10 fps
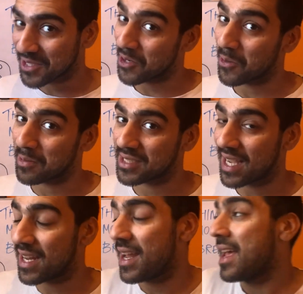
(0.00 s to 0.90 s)
Do you know what I'm
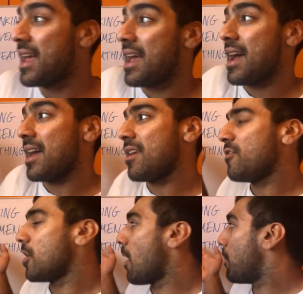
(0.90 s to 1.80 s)
saying? And
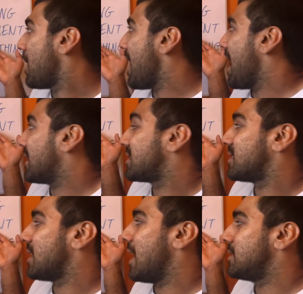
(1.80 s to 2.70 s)
if you're not
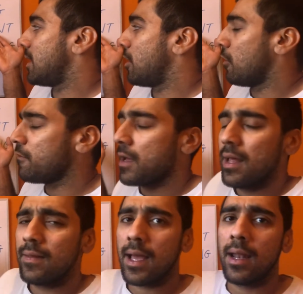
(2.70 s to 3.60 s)
exercising enough,
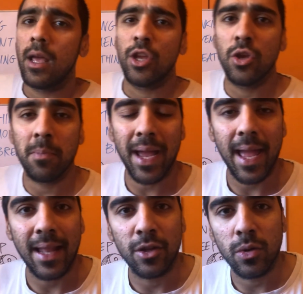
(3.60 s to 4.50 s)
then you might
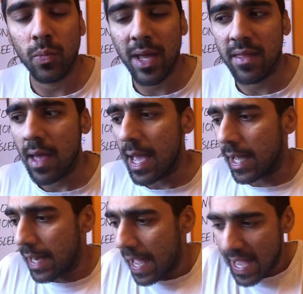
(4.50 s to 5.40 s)
end up with
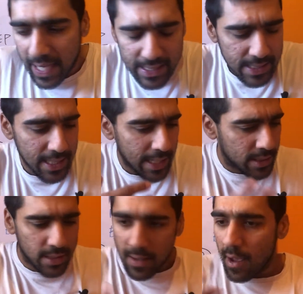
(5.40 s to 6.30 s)
an
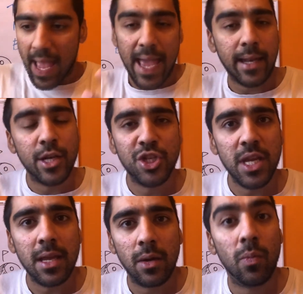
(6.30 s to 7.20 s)
excess
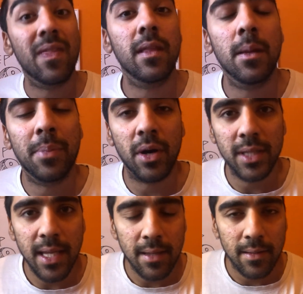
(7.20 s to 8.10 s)
energy within the
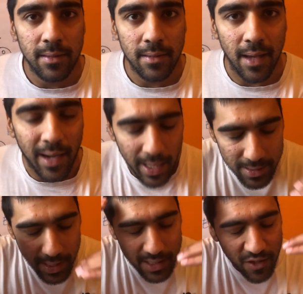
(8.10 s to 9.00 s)
body, an
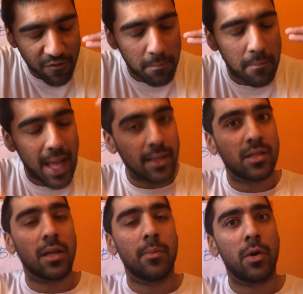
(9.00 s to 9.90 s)
excess of
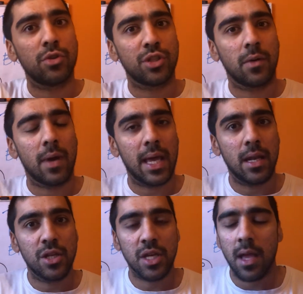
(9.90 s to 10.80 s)
mental, emotional
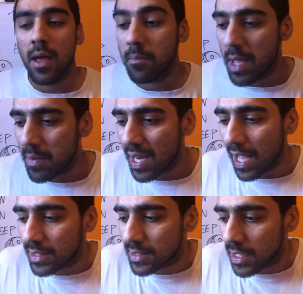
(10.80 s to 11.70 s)
energy, maybe an
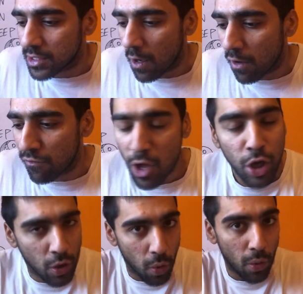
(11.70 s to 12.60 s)
excess of
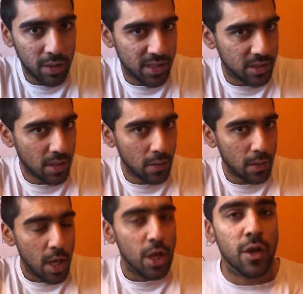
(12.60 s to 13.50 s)
cortisol.
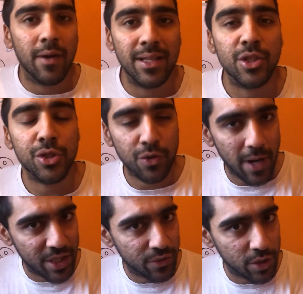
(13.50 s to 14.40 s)
You're in the
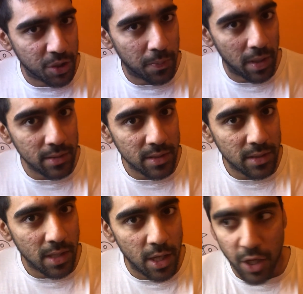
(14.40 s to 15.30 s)
stress
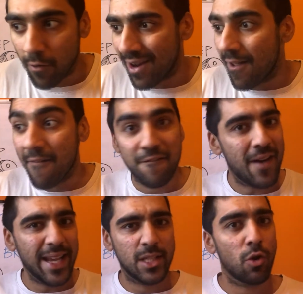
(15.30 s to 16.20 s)
response. You're in
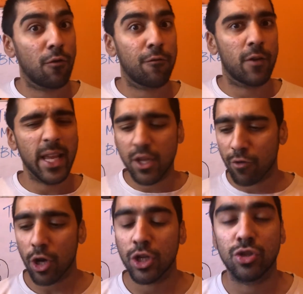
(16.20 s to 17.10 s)
fight or flight. You've
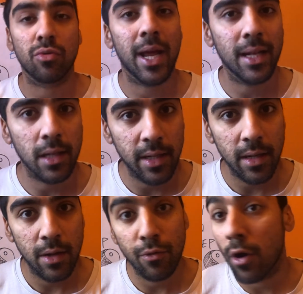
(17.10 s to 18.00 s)
got adrenaline
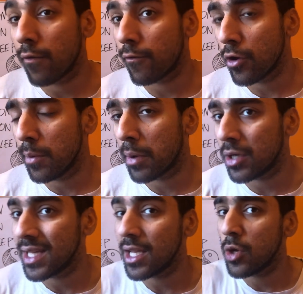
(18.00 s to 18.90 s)
running through your
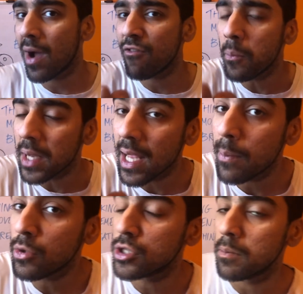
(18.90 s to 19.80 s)
body, and you haven't been
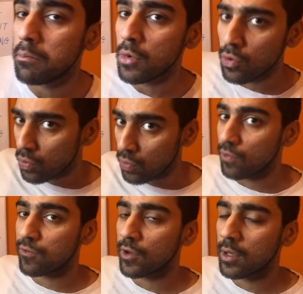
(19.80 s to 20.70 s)
able to
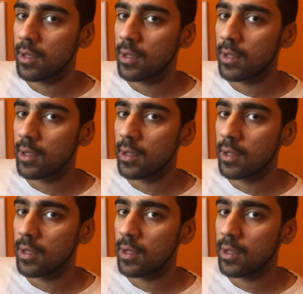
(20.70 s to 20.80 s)
move